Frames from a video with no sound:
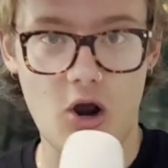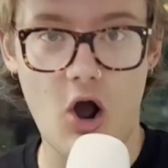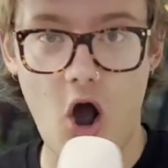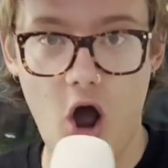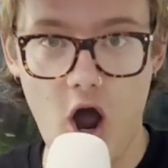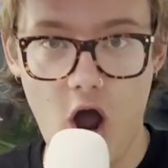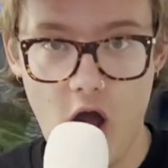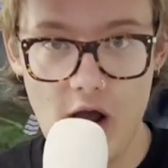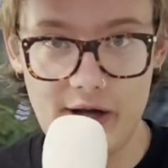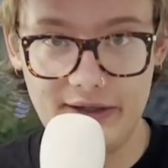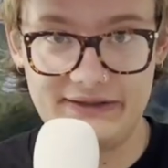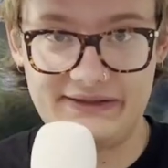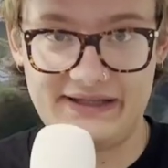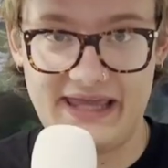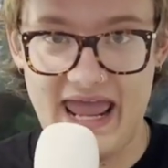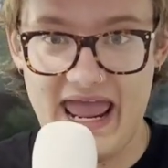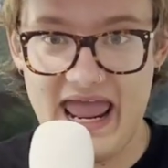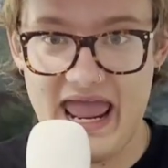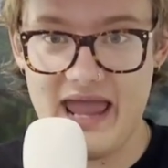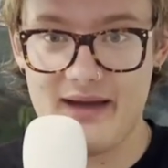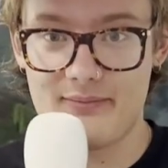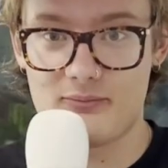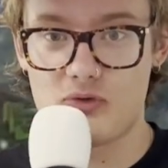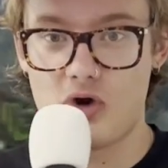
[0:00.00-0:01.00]
on
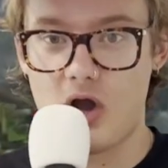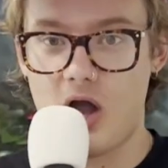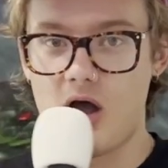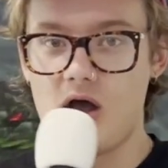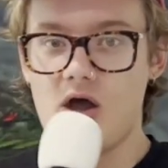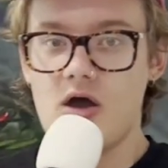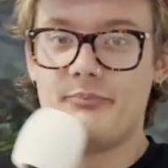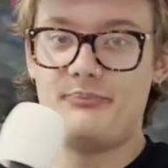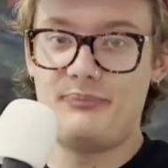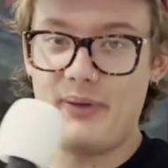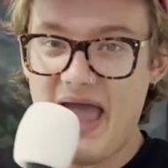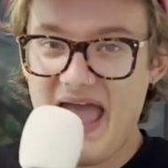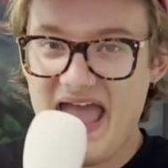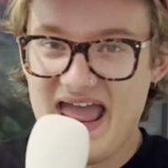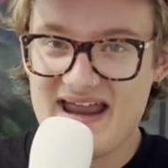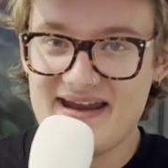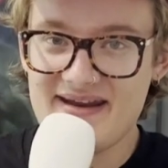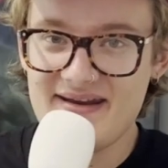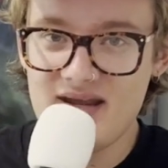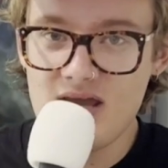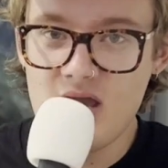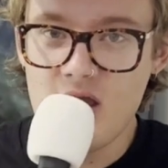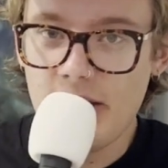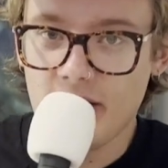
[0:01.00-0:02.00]
camera.
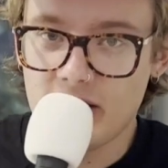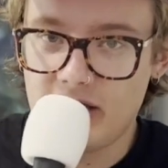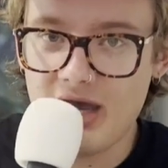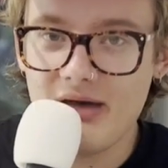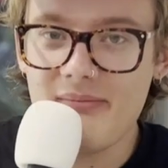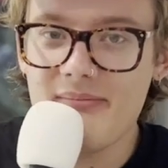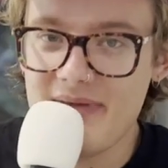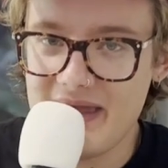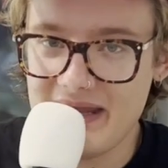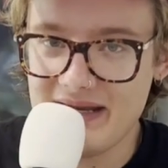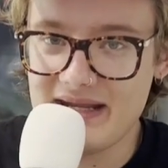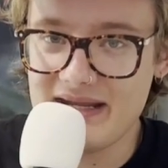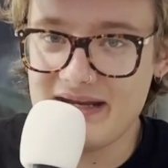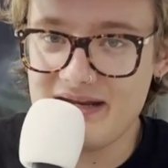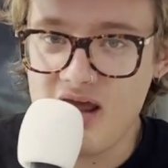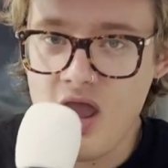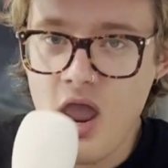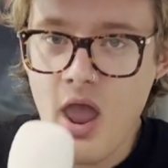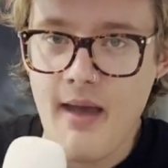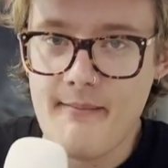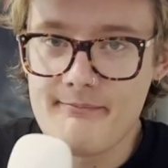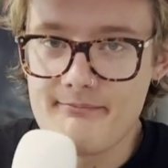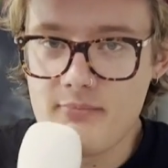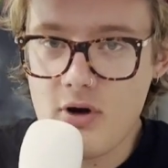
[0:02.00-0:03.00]
Ben committed
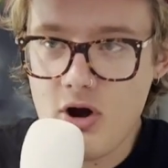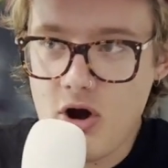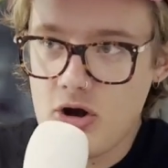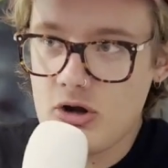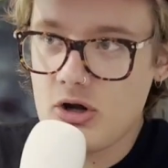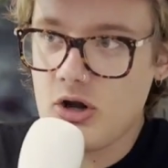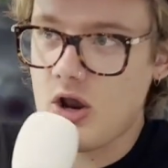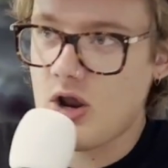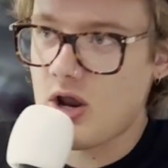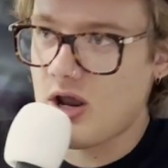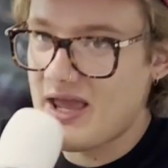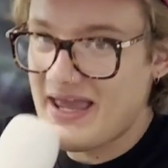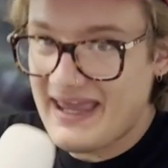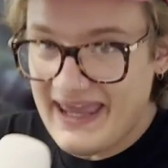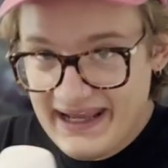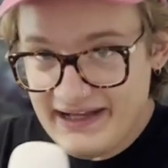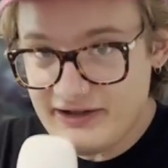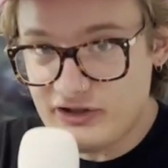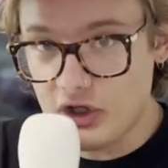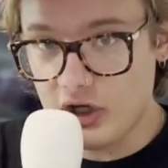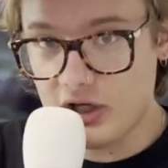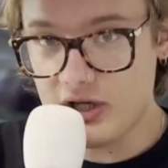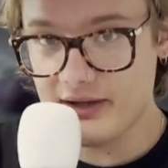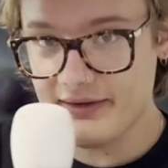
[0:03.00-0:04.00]
murder. He
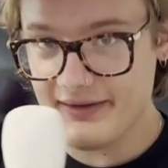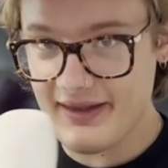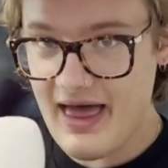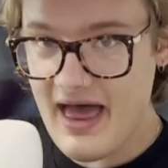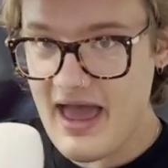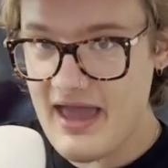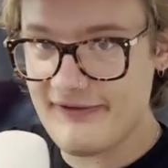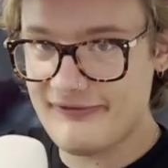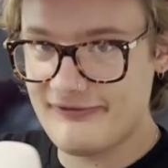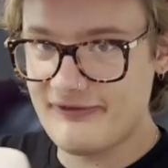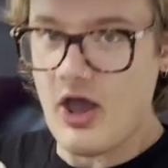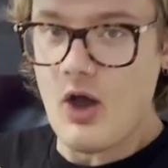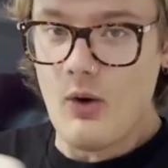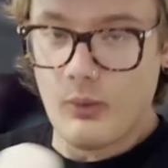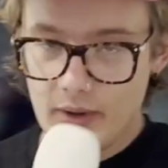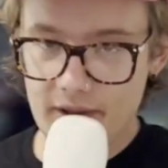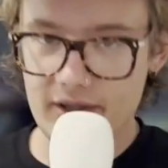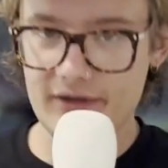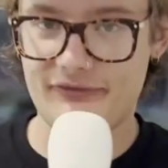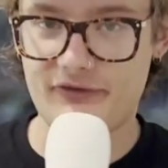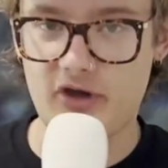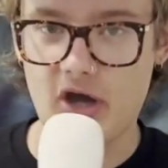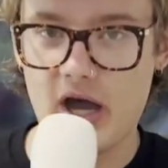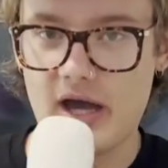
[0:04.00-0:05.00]
took a life.
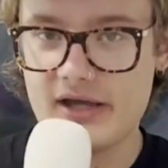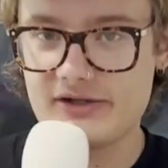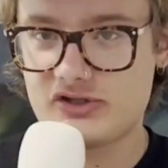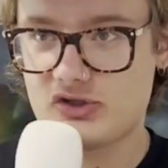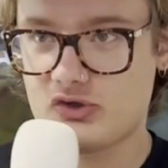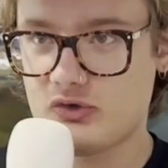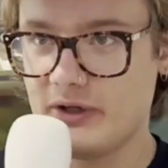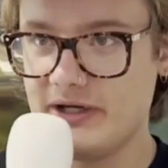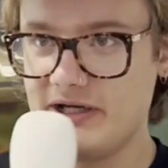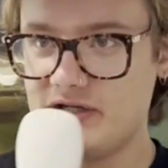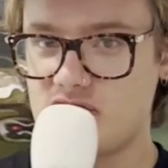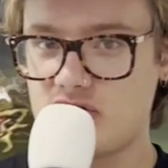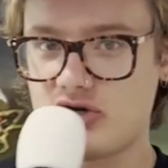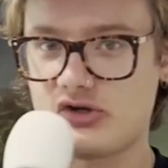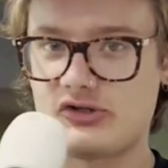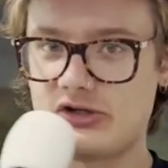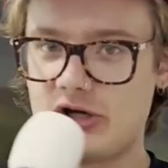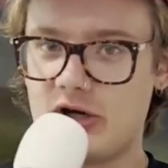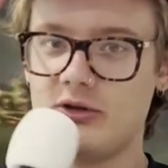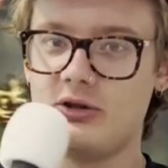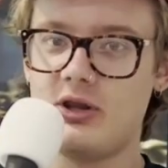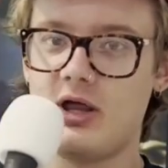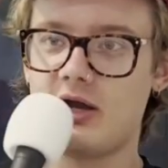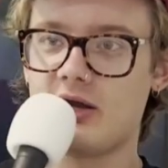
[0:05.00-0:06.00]
One of God's creatures
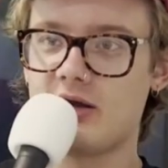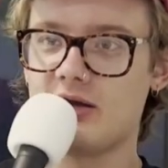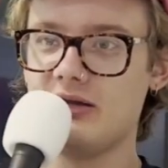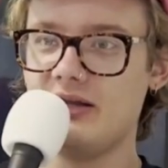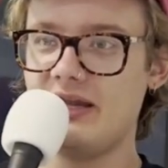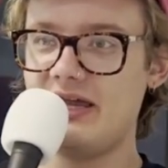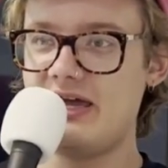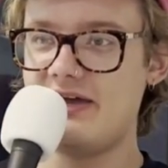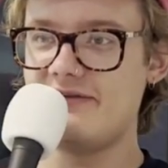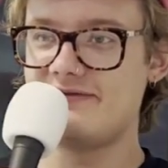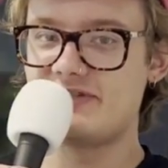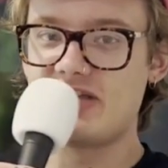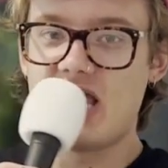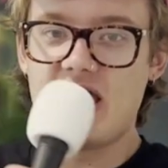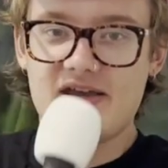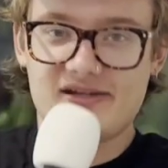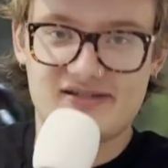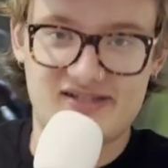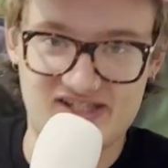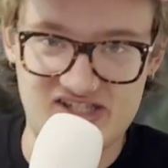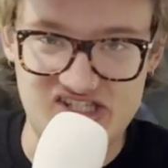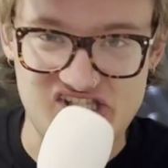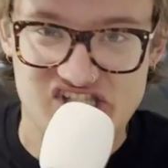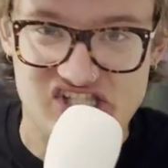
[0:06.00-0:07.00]
no longer lives.
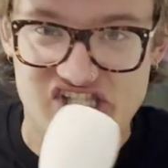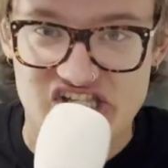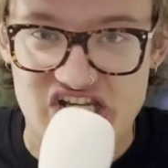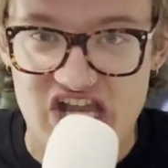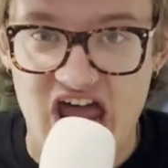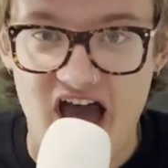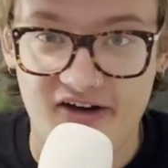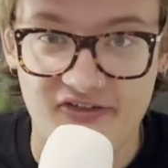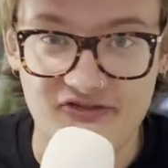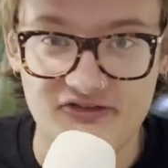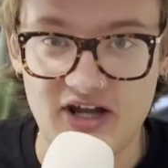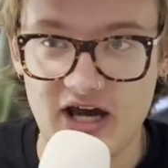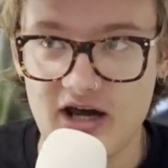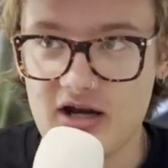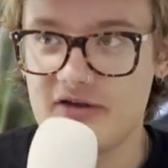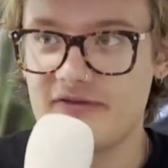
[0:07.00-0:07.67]
Snuffed out of